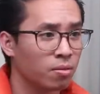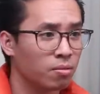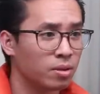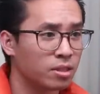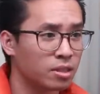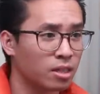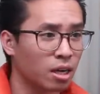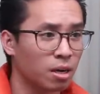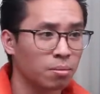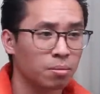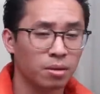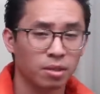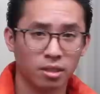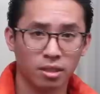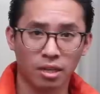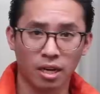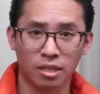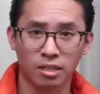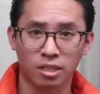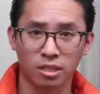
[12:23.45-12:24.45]

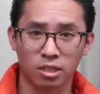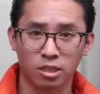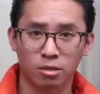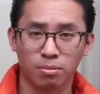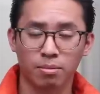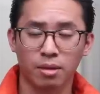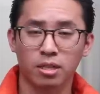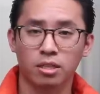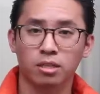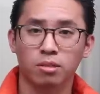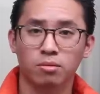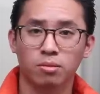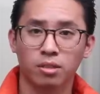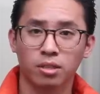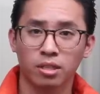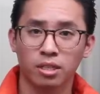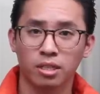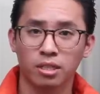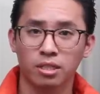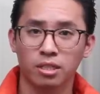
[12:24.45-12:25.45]
Restyleability, as I just mentioned,
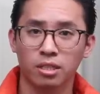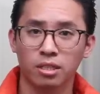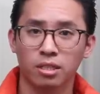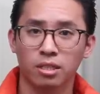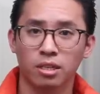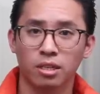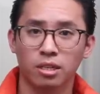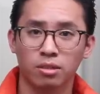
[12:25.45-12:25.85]
really easy.